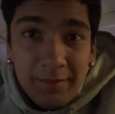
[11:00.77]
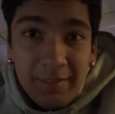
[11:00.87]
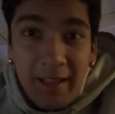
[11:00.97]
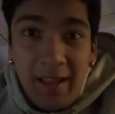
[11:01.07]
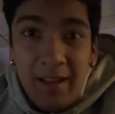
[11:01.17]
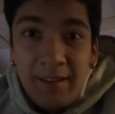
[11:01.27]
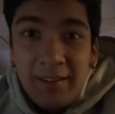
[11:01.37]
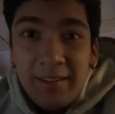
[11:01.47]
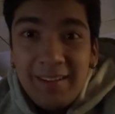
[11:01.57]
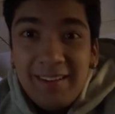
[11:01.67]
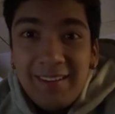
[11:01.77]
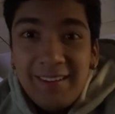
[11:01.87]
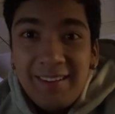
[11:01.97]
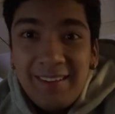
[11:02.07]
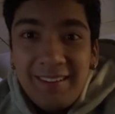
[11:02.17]
then,
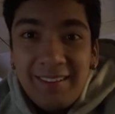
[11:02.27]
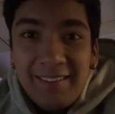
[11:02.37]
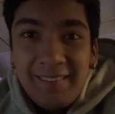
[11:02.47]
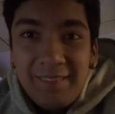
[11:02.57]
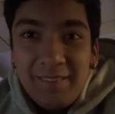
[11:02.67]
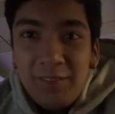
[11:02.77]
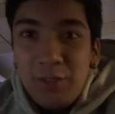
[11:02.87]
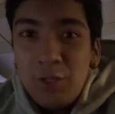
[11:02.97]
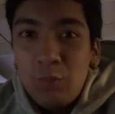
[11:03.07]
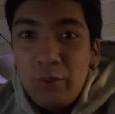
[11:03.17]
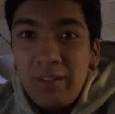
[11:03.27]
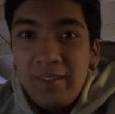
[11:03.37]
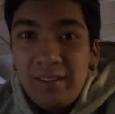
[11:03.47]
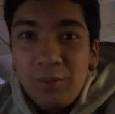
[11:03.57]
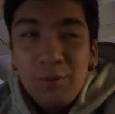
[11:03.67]
uh, you know, we,
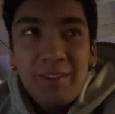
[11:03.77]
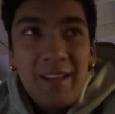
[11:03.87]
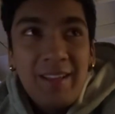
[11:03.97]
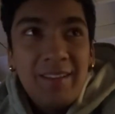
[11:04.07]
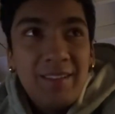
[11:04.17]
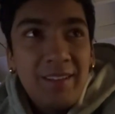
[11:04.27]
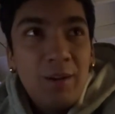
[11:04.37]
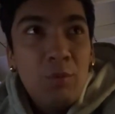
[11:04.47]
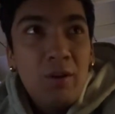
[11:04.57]
it was like L.